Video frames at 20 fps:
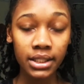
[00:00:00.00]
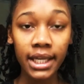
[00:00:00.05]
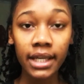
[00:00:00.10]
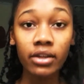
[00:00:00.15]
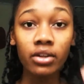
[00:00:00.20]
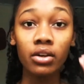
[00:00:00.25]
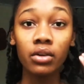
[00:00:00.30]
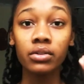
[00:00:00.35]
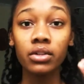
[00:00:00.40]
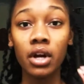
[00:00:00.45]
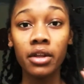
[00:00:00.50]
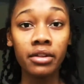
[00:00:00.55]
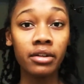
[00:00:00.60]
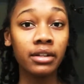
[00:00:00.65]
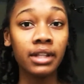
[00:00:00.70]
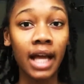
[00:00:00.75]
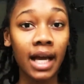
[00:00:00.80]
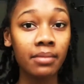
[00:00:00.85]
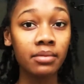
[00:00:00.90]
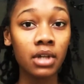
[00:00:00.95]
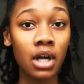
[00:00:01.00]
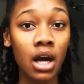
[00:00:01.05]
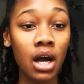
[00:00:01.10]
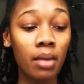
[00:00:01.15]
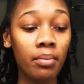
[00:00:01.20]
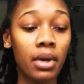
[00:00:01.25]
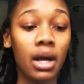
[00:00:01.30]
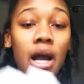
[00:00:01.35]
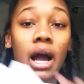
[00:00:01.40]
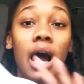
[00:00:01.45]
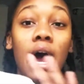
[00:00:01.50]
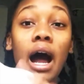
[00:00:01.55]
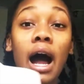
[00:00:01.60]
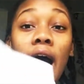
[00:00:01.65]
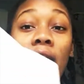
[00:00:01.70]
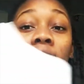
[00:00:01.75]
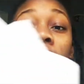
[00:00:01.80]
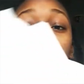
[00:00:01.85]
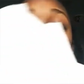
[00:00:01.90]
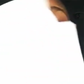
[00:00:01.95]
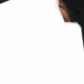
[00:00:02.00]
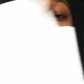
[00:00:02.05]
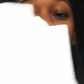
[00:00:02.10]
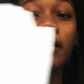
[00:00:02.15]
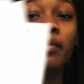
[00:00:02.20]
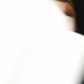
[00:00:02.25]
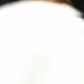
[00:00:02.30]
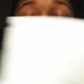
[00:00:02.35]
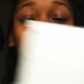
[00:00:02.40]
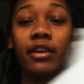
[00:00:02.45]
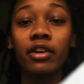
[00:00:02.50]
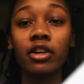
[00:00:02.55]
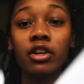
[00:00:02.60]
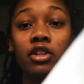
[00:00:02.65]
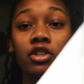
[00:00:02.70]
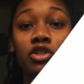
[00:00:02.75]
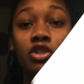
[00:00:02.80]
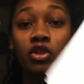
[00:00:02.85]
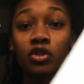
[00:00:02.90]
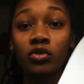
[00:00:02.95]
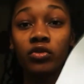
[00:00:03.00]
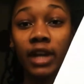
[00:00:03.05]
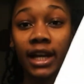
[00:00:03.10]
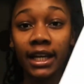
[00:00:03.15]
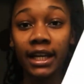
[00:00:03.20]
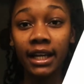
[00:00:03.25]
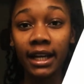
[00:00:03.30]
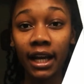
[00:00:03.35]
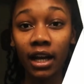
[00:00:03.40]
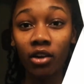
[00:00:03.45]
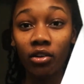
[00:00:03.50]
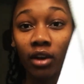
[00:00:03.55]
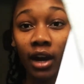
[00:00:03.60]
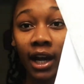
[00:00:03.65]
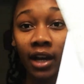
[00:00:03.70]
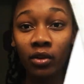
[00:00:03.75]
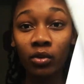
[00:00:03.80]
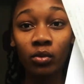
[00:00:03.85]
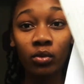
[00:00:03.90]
take notes on their laptop. I find it better to write it out. I